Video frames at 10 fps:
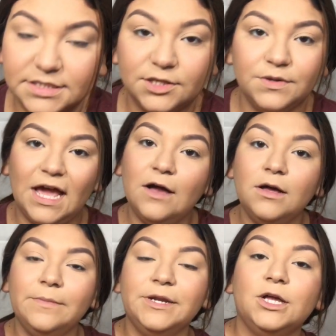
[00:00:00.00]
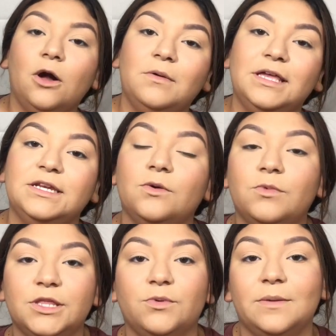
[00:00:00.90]
So now I'm gonna go in
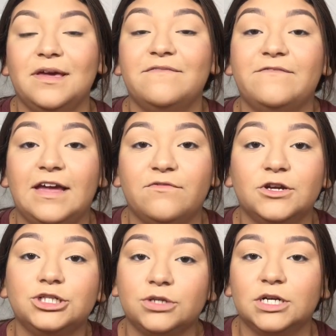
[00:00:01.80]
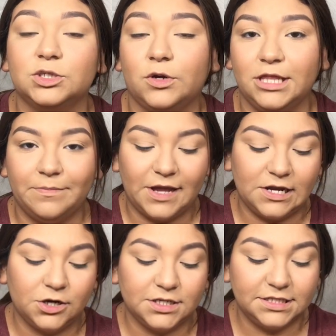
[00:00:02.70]
with one of my favorite drugstore lip
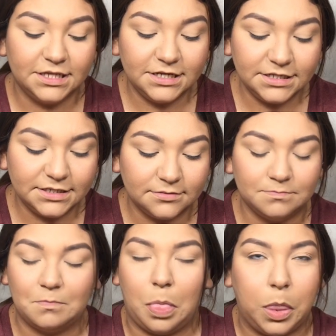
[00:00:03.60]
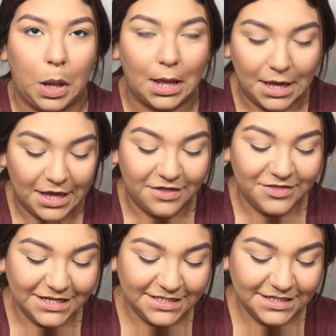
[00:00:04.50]
liners.
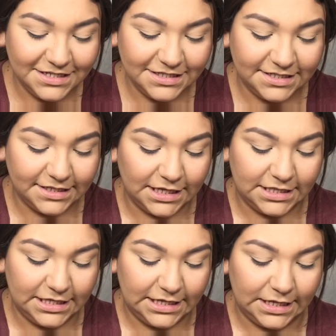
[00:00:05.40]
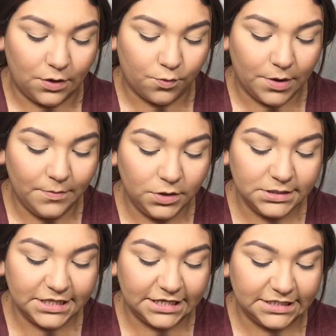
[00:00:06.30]
This is the
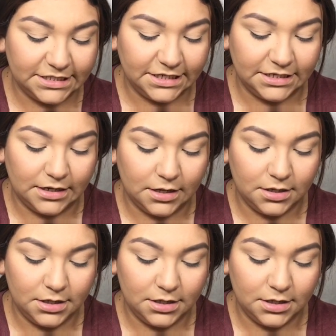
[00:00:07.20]
Rimmel London